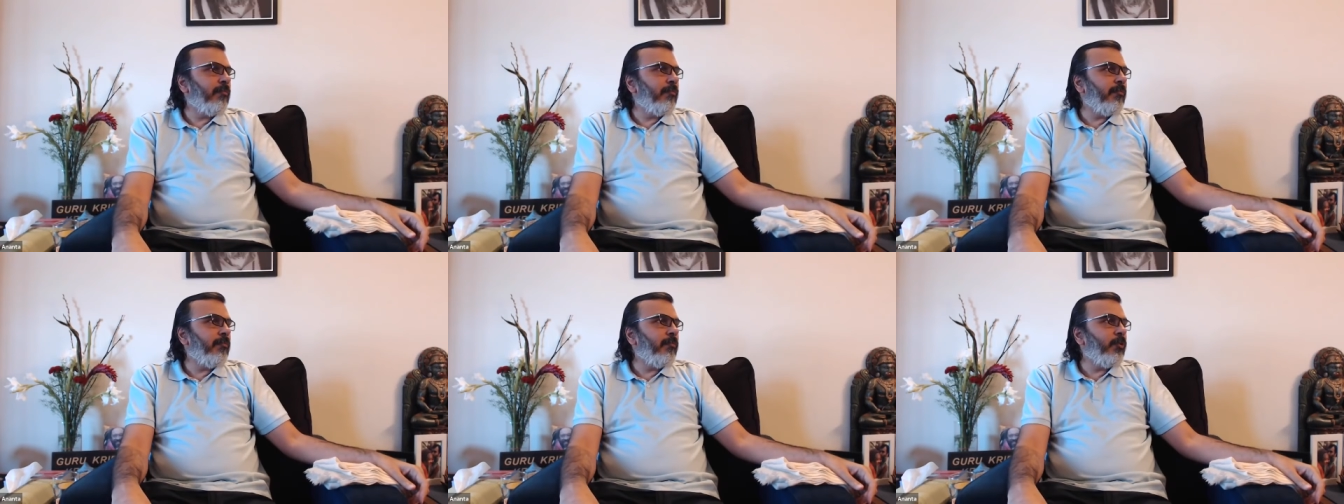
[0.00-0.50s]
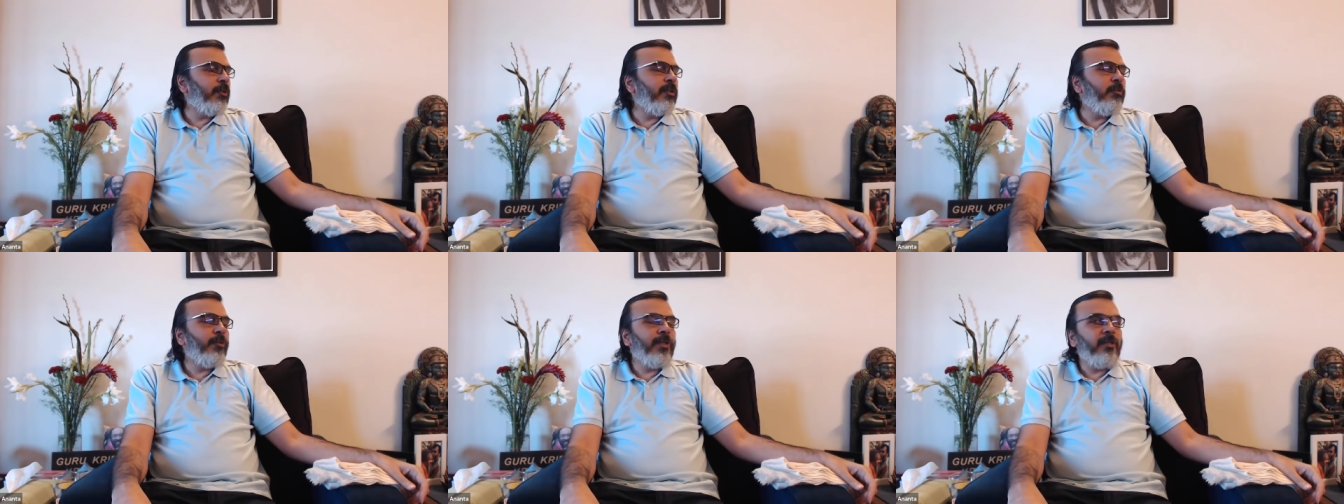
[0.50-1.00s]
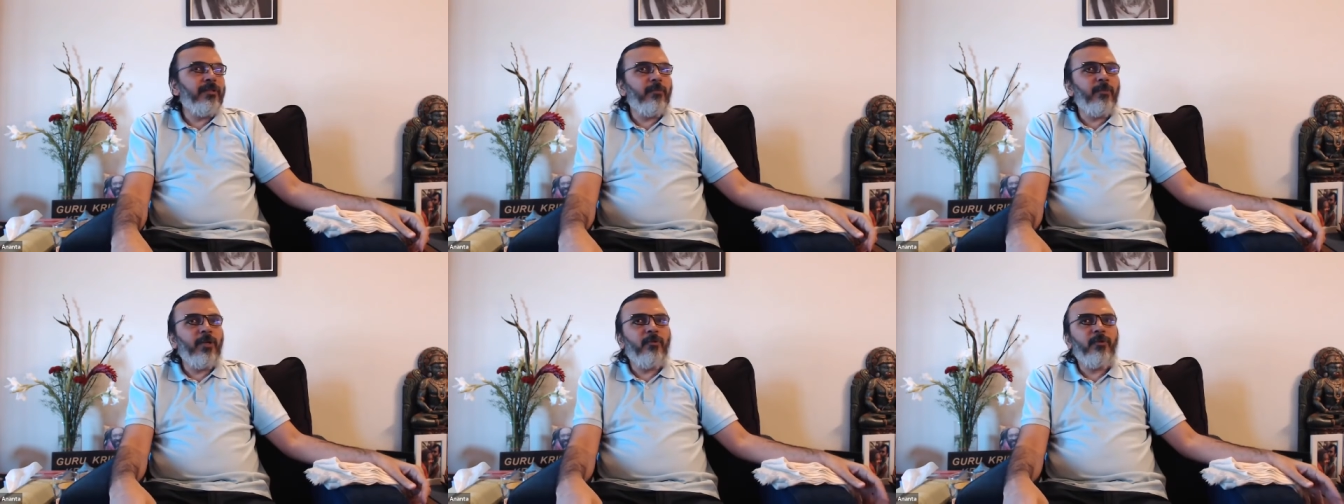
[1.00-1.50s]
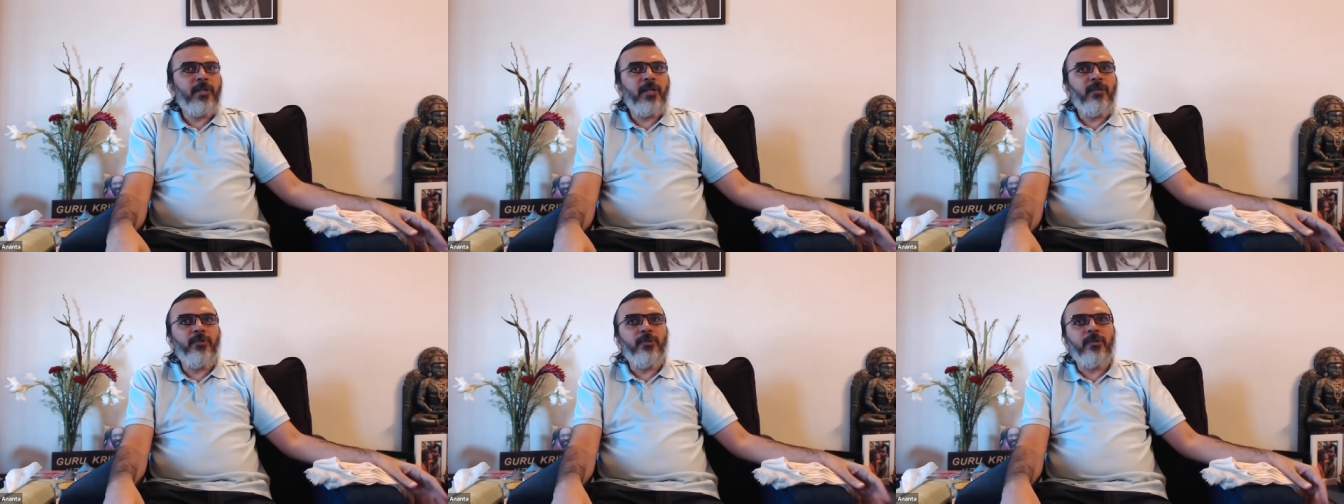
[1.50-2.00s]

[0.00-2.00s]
So this world is a play of attention,